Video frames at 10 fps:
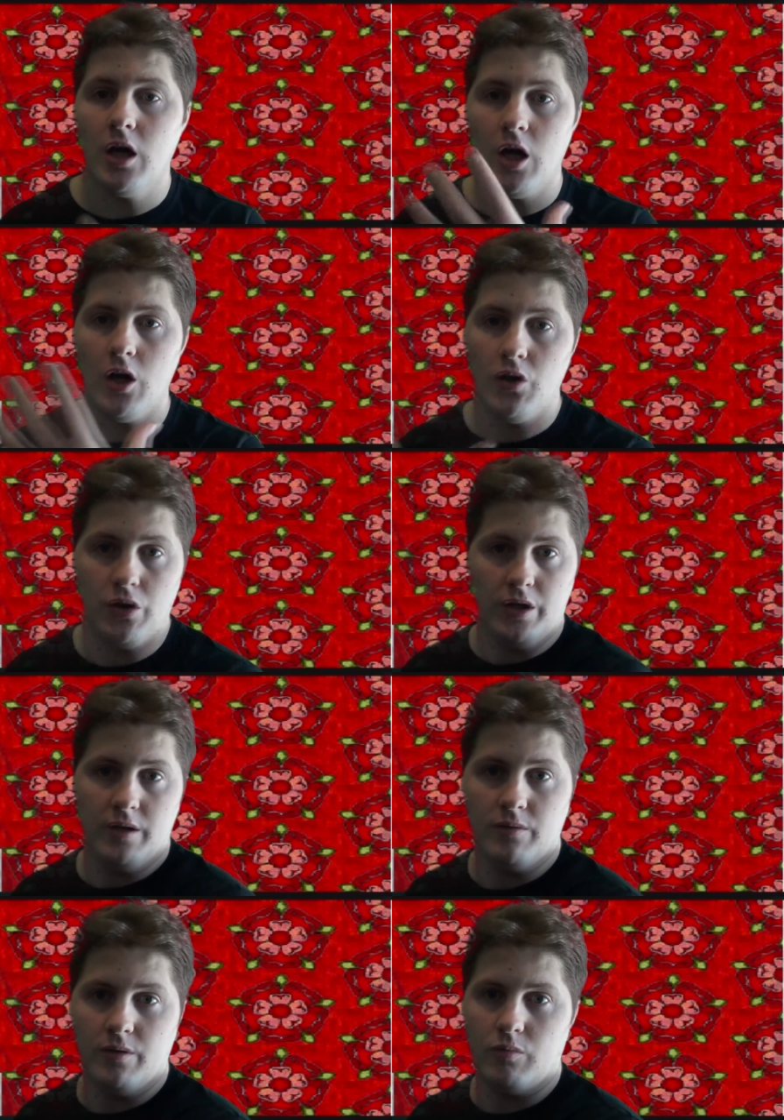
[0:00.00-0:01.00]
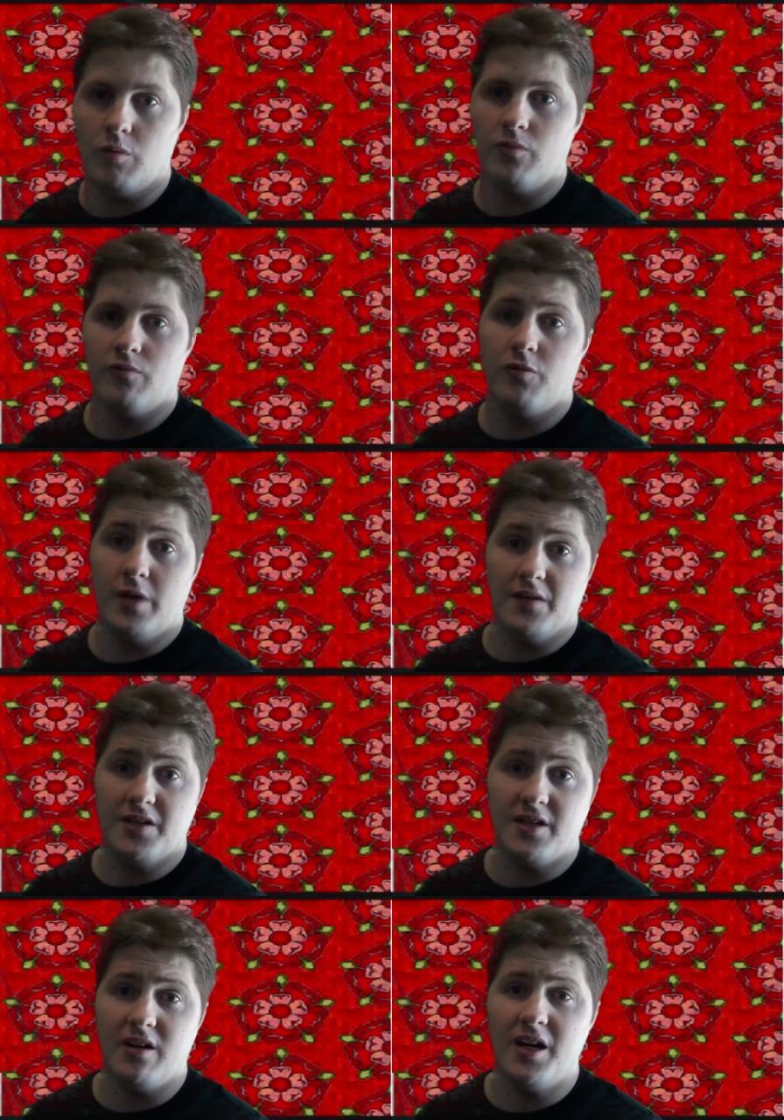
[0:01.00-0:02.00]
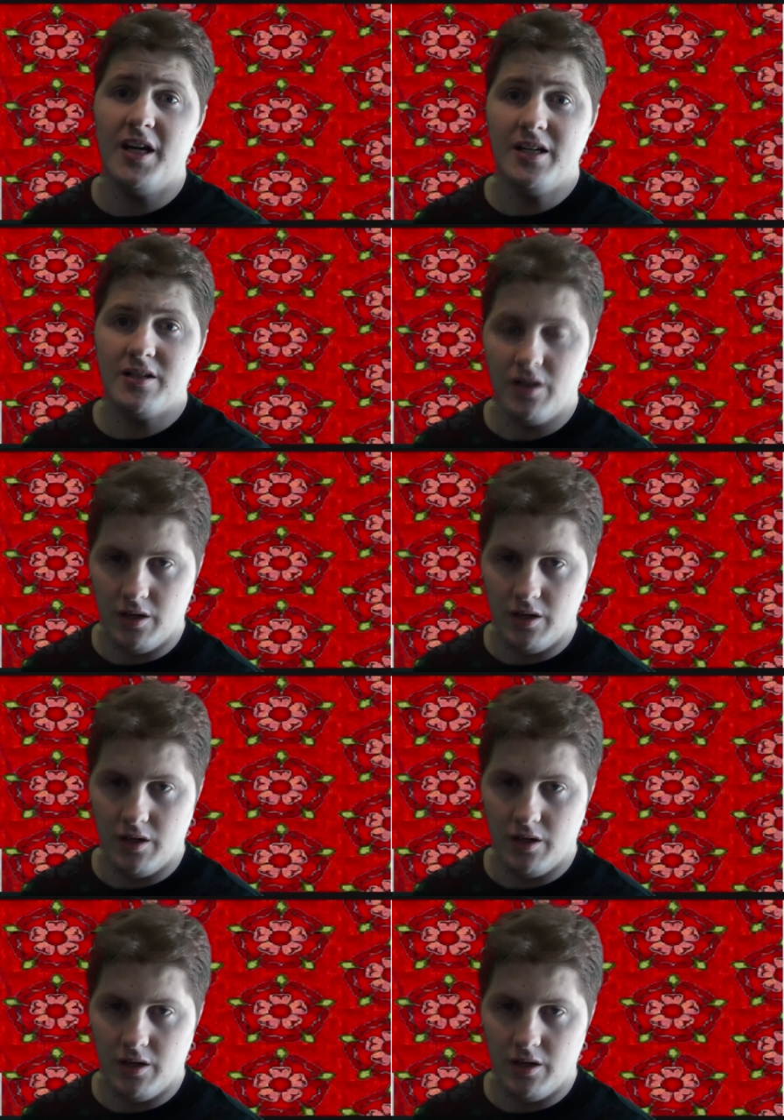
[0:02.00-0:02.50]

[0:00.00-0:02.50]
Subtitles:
the woman from the other side,